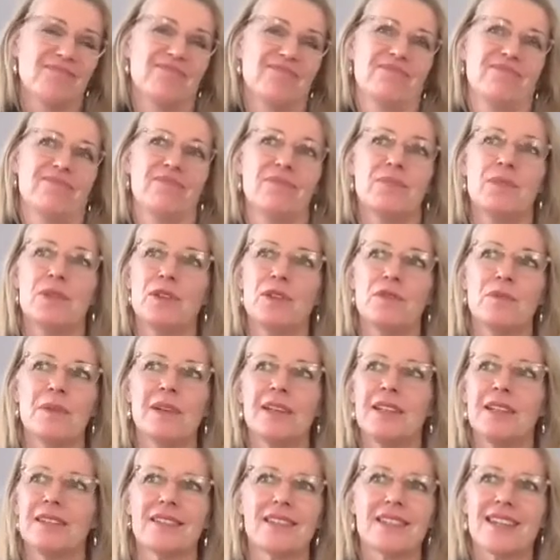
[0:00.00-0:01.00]

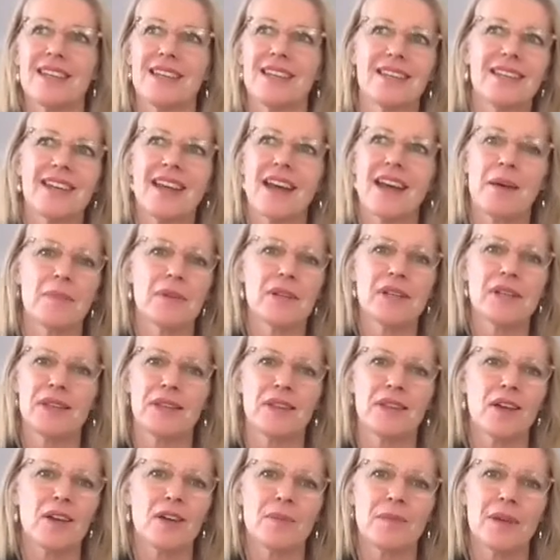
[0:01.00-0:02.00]
Movement can come in
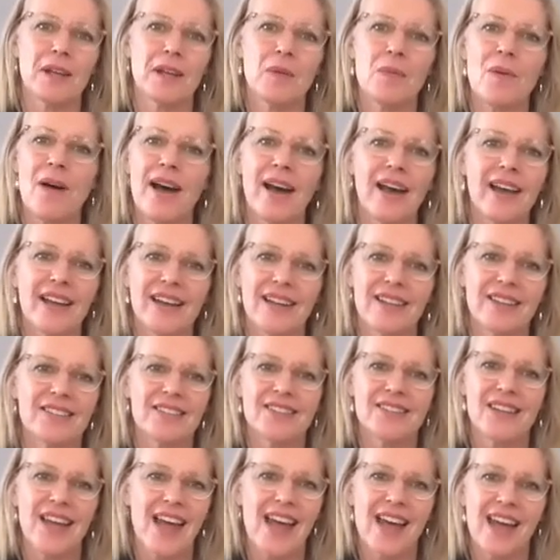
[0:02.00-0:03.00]
so many
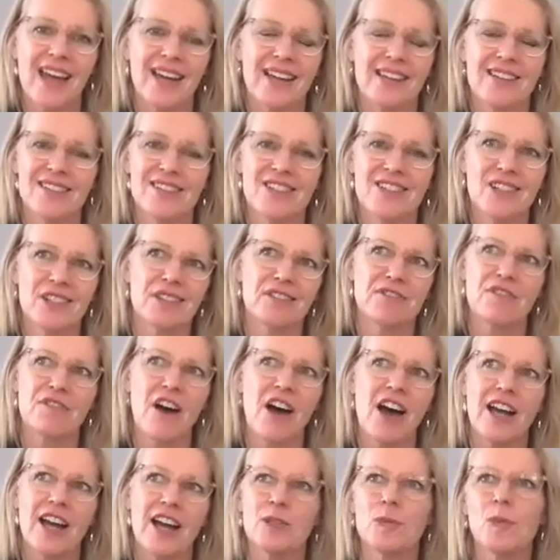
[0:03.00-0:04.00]
ways, and just
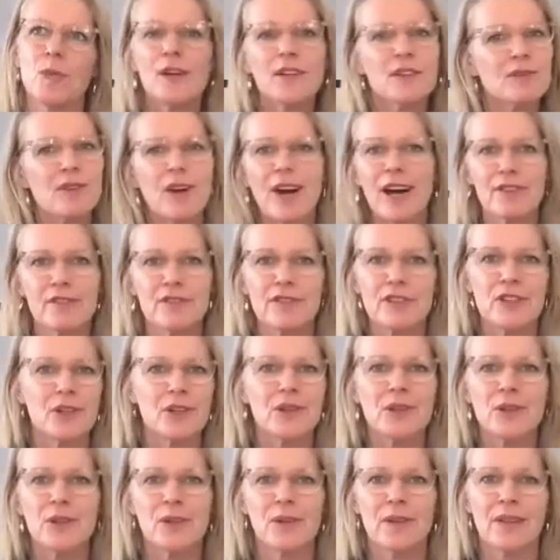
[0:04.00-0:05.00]
find what's right for
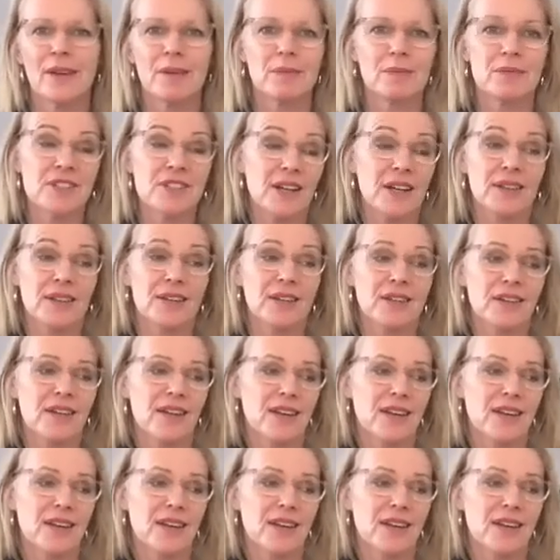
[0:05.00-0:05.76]
you that does